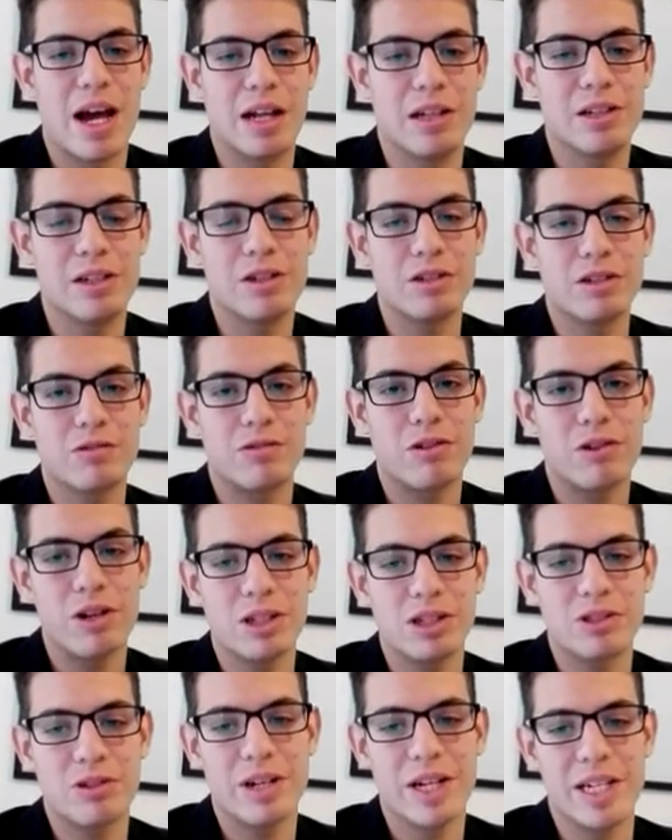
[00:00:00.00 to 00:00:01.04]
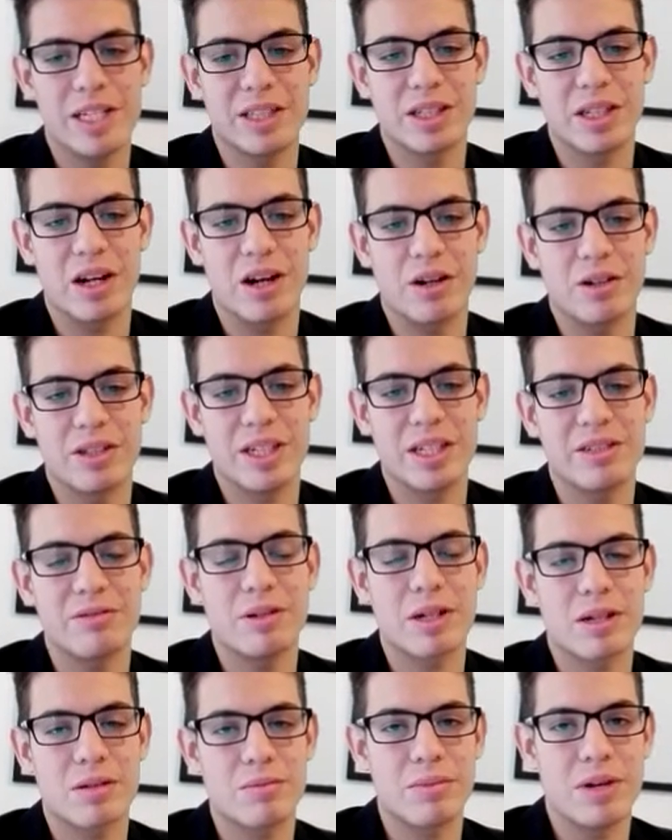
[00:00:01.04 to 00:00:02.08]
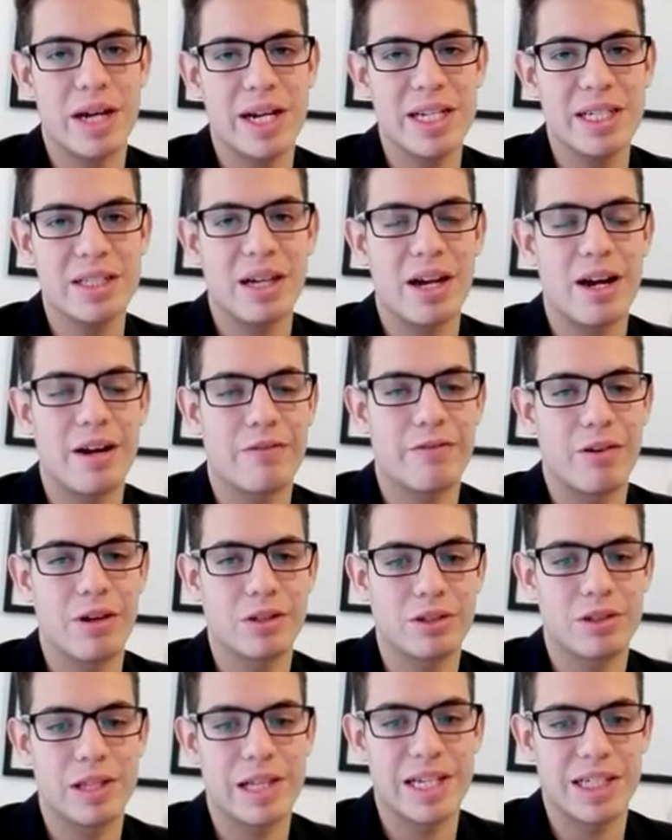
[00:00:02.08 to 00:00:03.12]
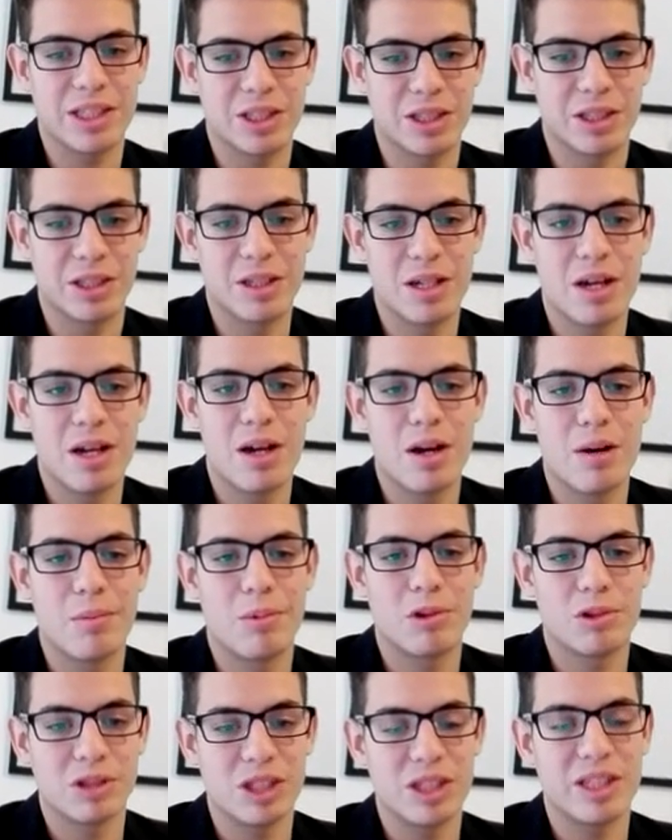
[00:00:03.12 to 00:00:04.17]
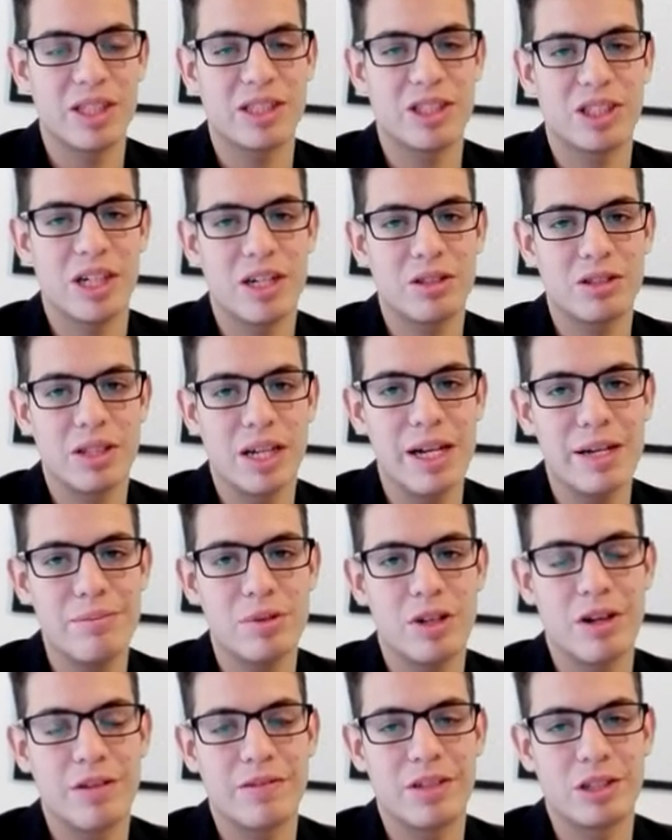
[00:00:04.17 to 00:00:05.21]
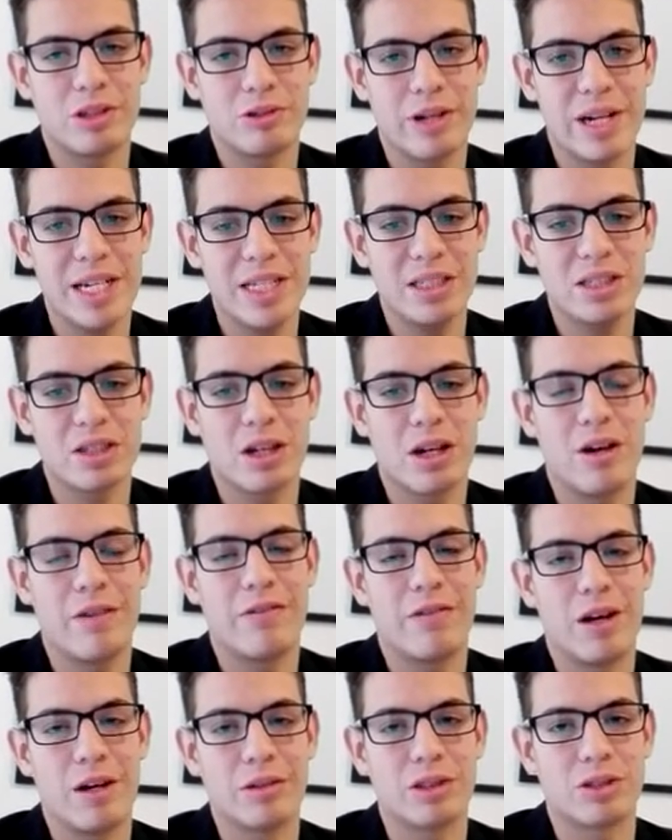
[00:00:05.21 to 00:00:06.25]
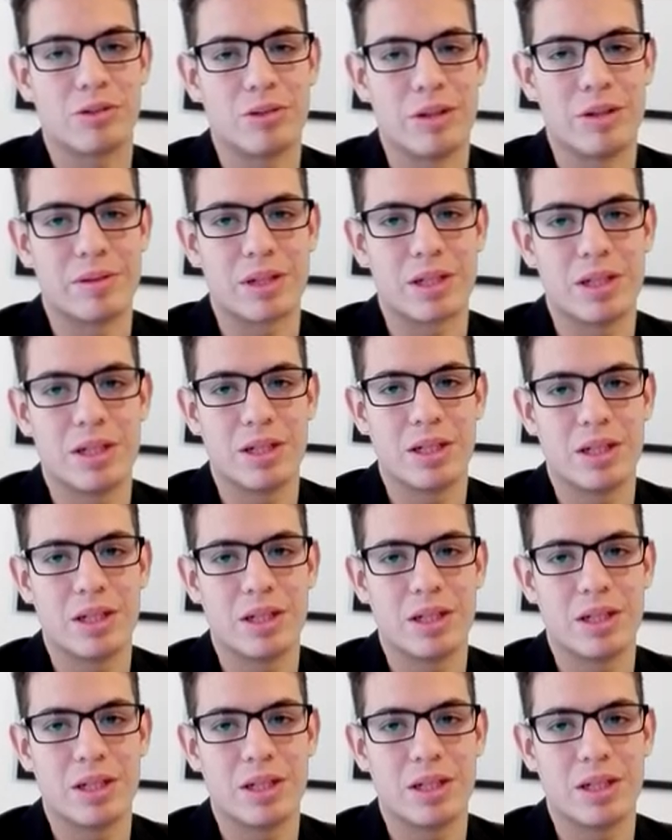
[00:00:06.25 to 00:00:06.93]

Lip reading: Alleles for a trait are then recombined at fertilization, producing the genotype of the traits of offspring.